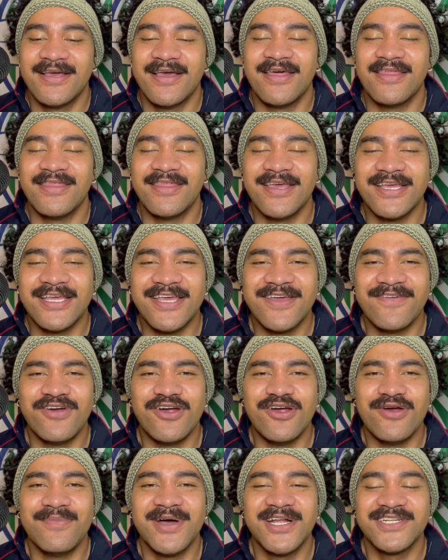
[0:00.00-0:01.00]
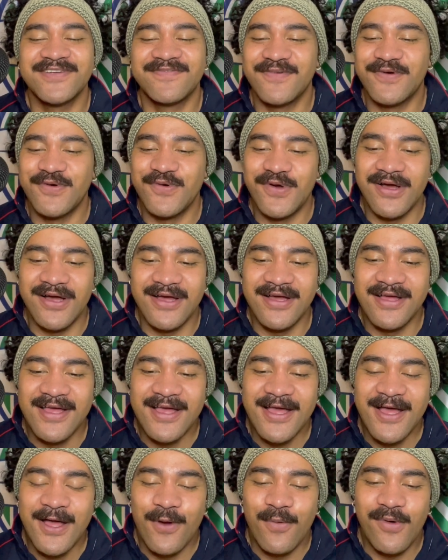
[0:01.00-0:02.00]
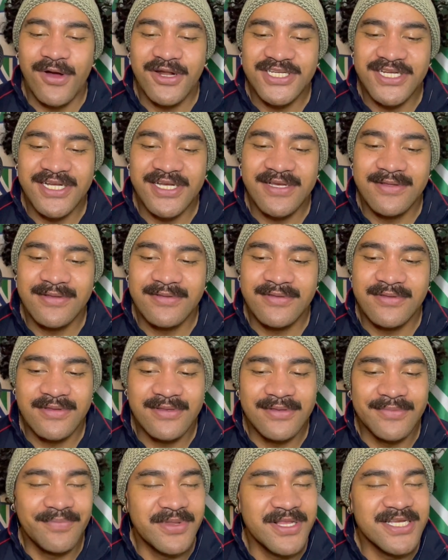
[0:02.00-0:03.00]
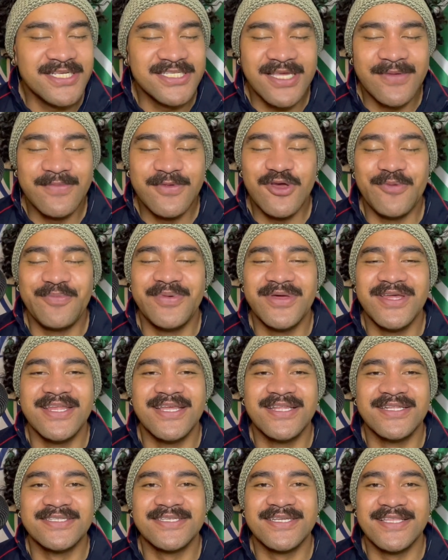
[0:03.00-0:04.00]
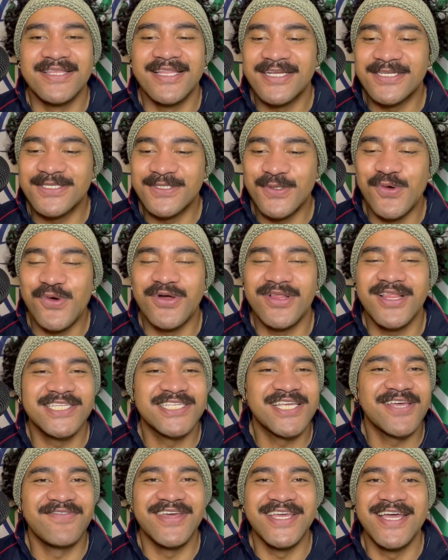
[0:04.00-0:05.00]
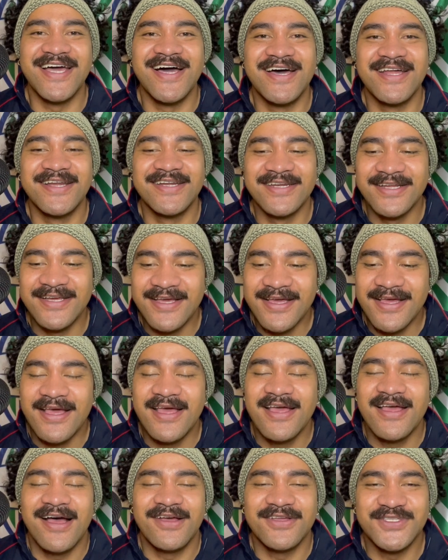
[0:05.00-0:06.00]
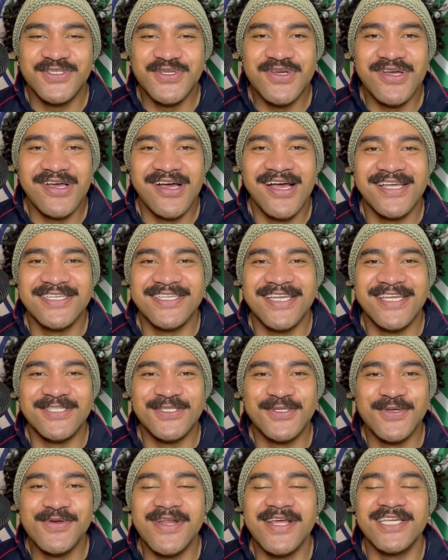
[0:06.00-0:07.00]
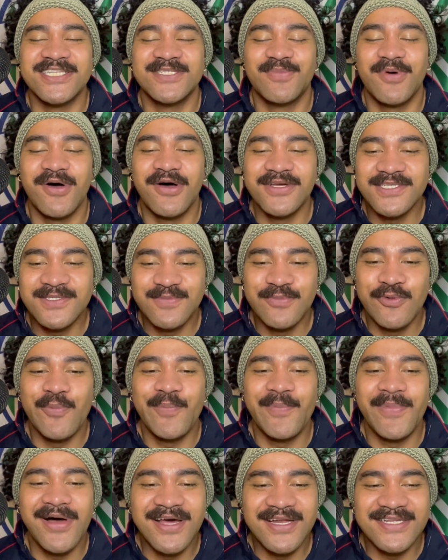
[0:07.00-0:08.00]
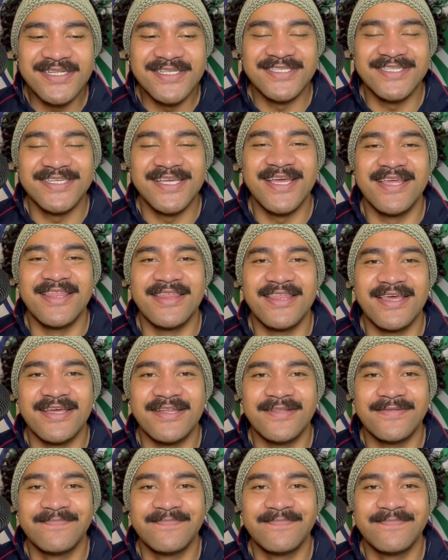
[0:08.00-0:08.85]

Thank you very much for watching. Please give me your opinions. Let's talk. Let's have a yarn. I'll see you guys as soon as possible. But in saying that,